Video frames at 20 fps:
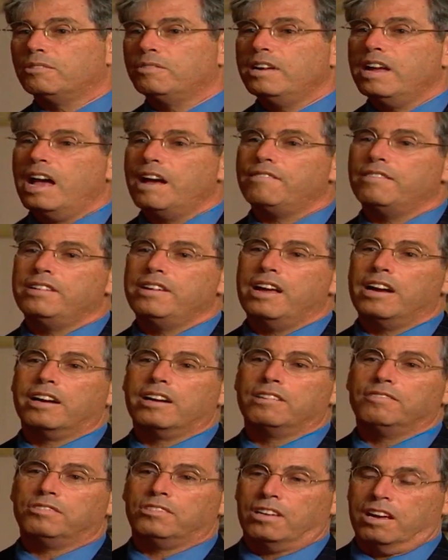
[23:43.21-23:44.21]
So we have a
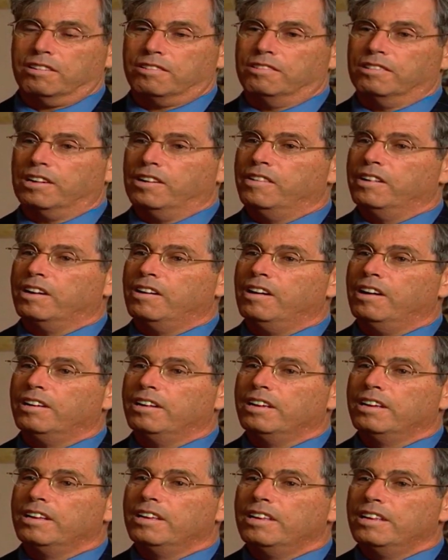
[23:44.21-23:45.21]
negative cycle going on.